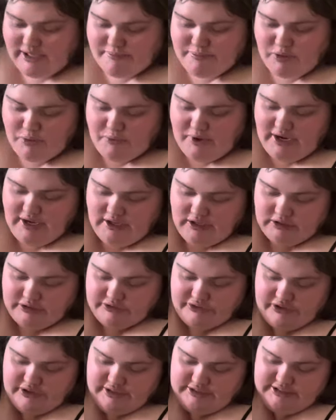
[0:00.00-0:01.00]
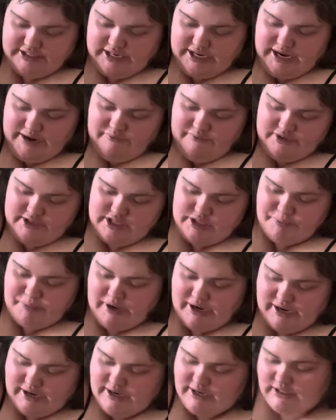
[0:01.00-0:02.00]
I've been waiting a long time for this
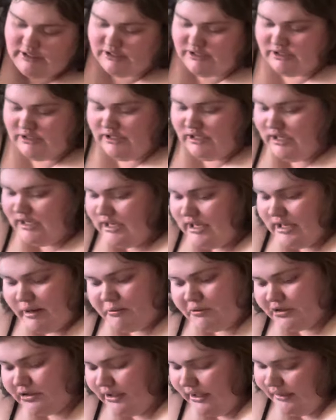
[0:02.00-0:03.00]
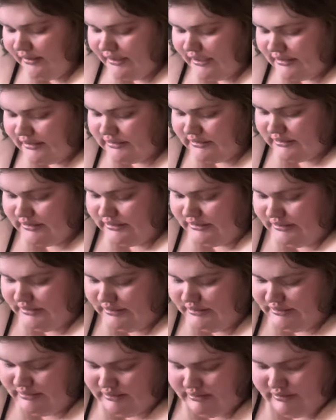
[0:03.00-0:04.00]
box. And I'm trying not to,
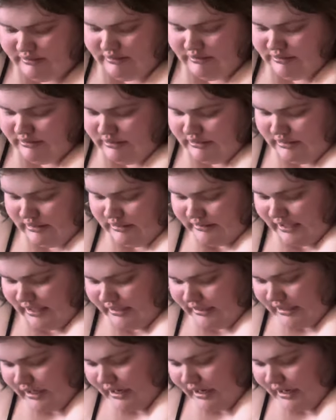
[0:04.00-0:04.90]
like,